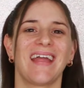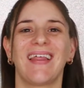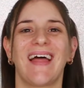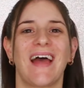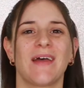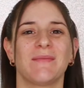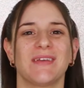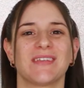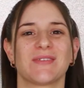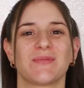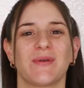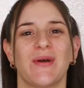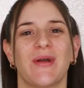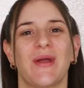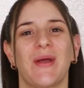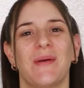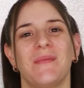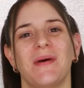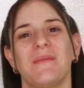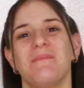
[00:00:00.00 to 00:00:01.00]
glammers,
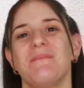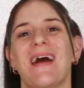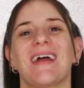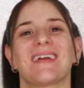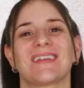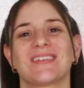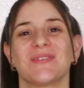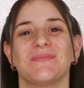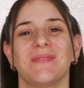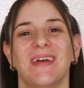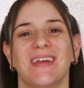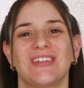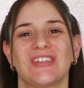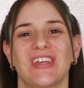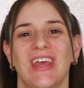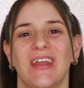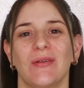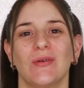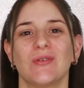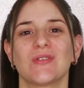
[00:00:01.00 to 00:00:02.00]
welcome back to my
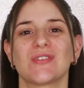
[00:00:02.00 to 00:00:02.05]
channel.